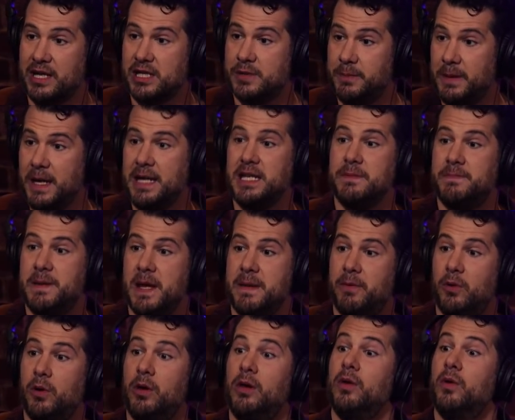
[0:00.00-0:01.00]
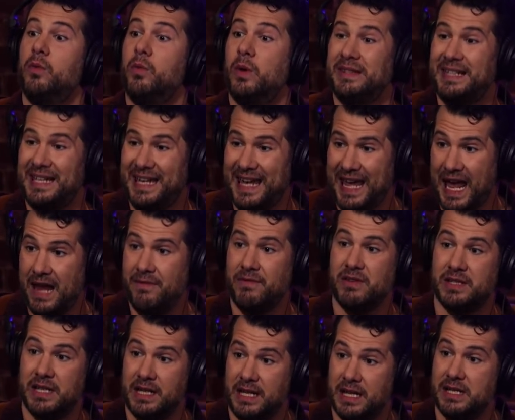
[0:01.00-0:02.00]
Explain to people what the
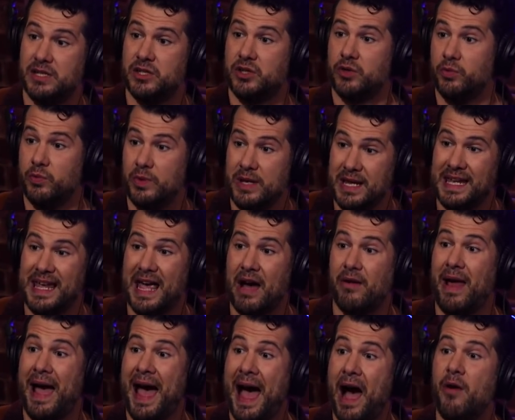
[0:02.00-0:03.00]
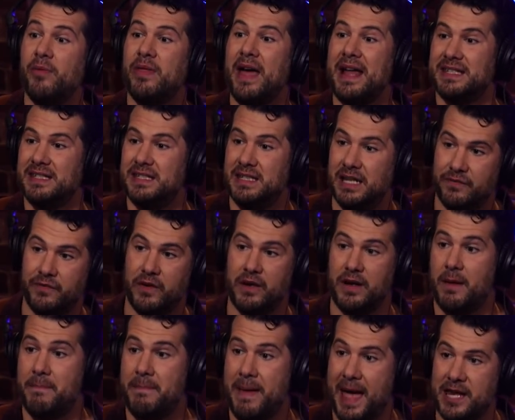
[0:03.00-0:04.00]
canvassing is, the recount, how that's different,
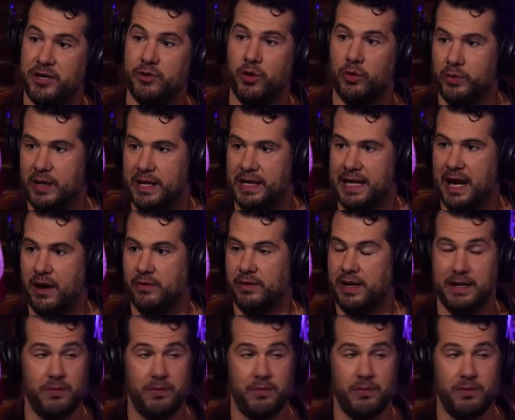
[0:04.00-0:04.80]
a manual recount,